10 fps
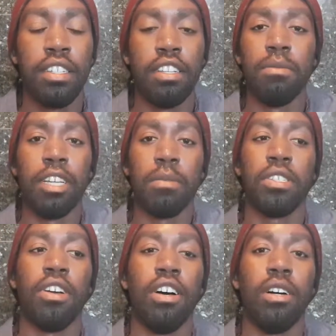some type of
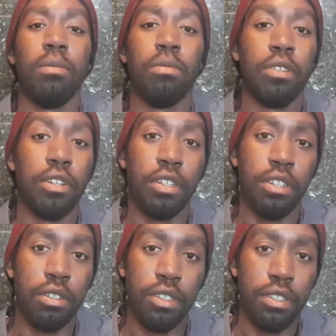job where
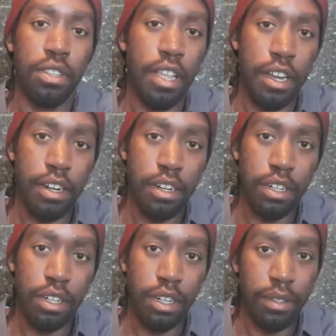you're just
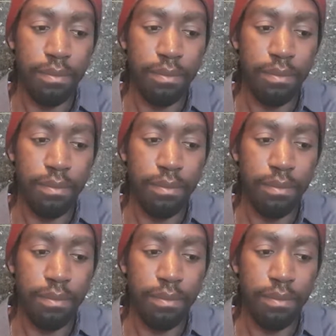there